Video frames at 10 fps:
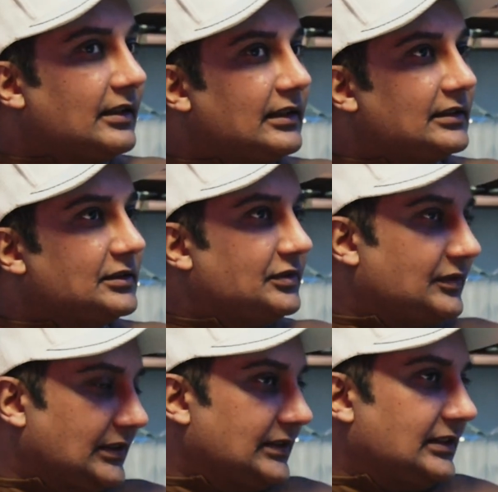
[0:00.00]
the
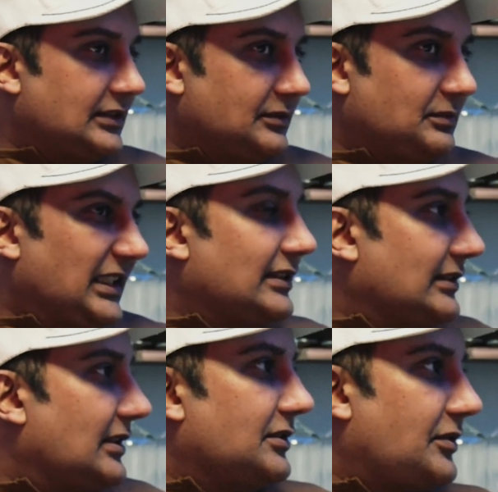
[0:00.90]
first place
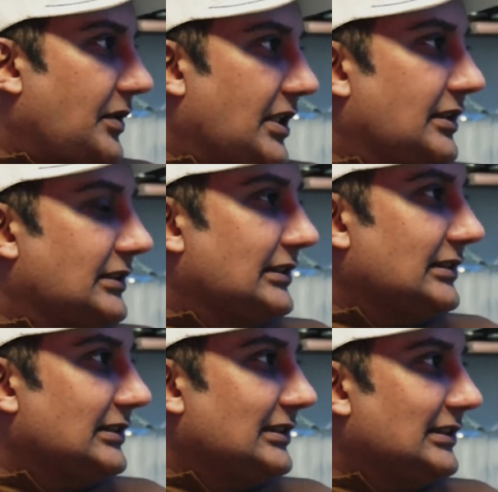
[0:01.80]
God created,
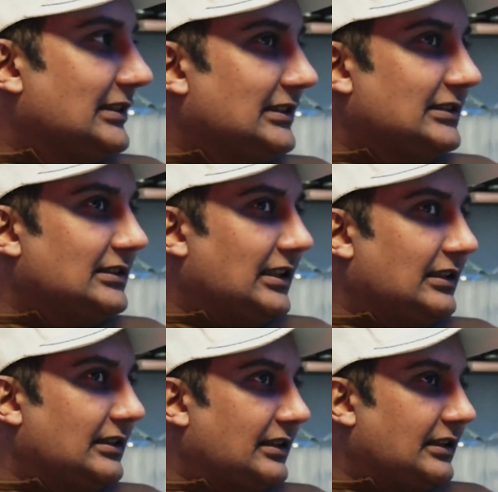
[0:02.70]

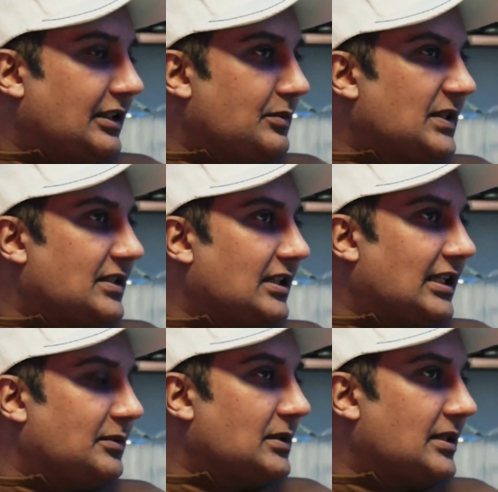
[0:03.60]
humans and
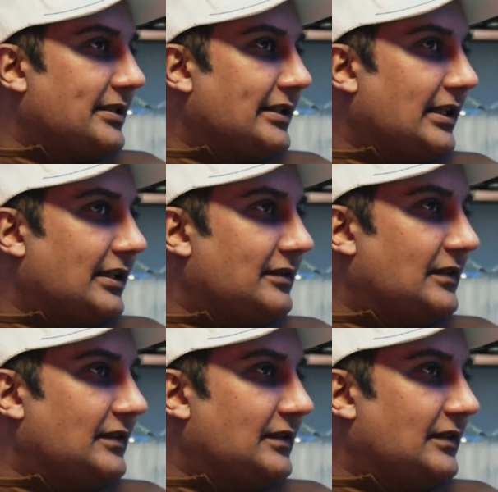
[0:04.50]
animals had a